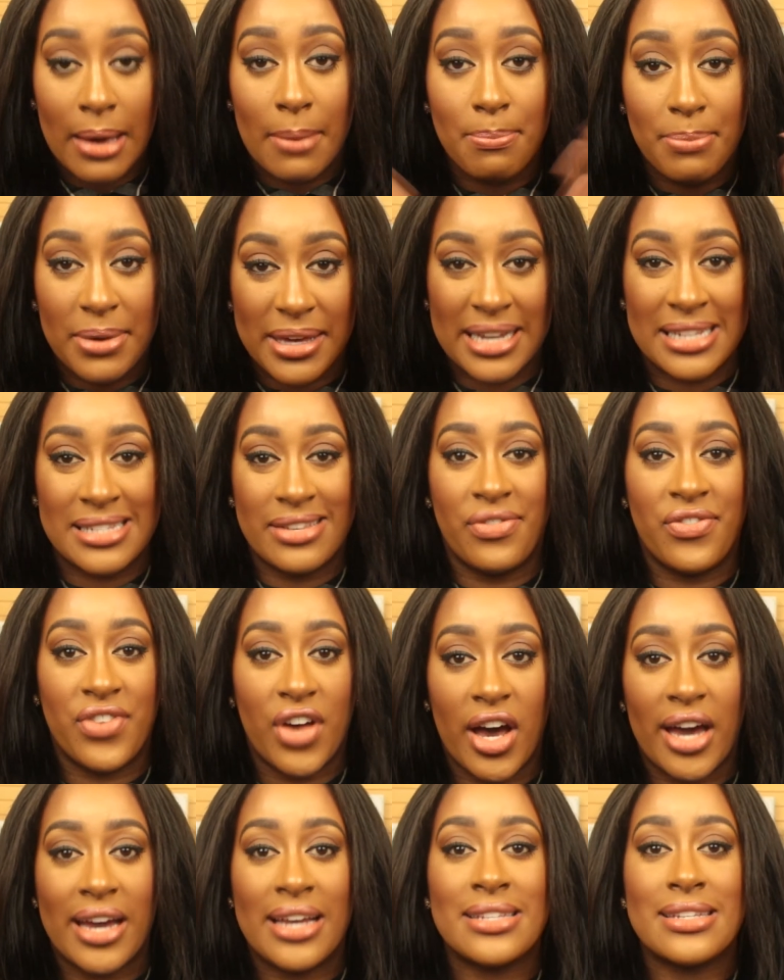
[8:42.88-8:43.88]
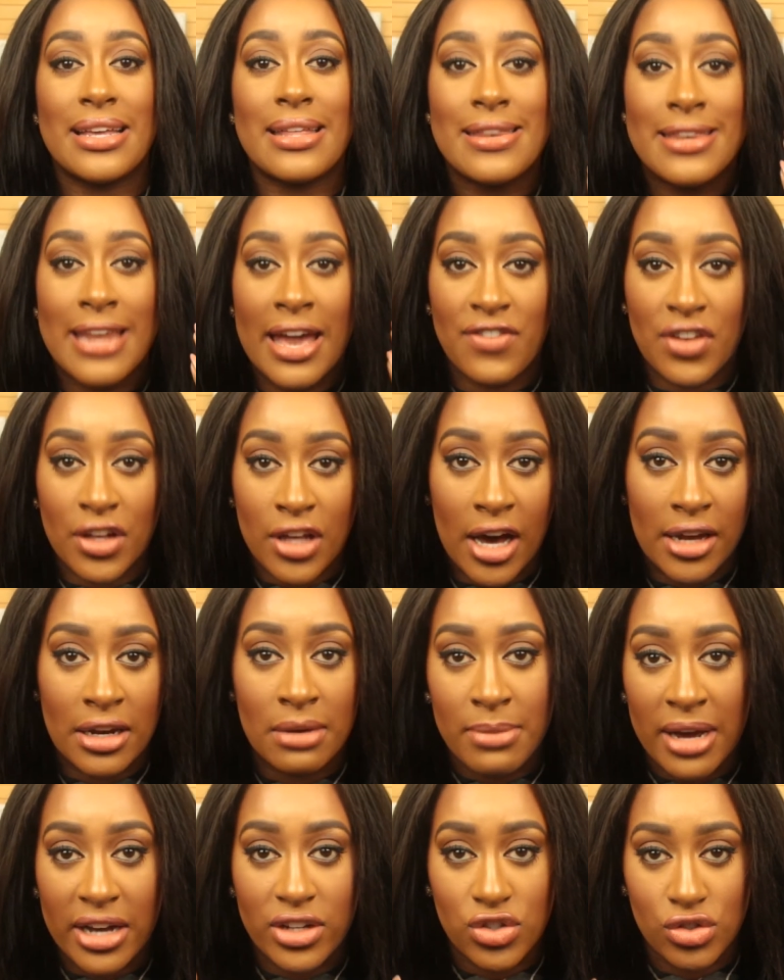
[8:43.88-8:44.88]
Biggest advice, never colour
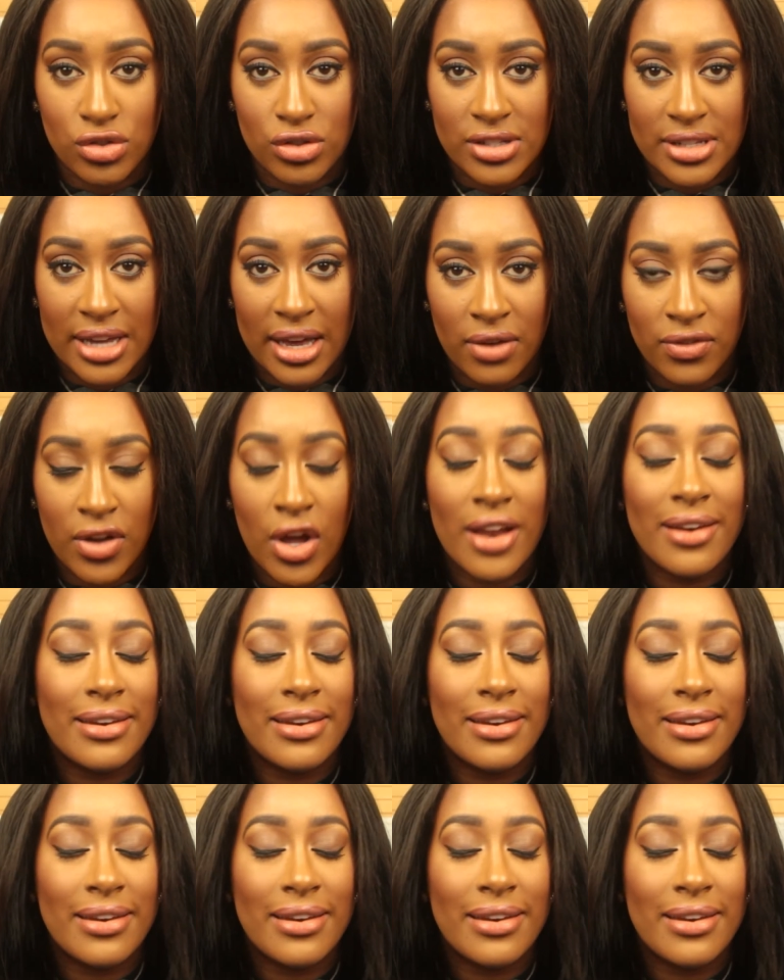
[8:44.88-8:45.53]
match yourself.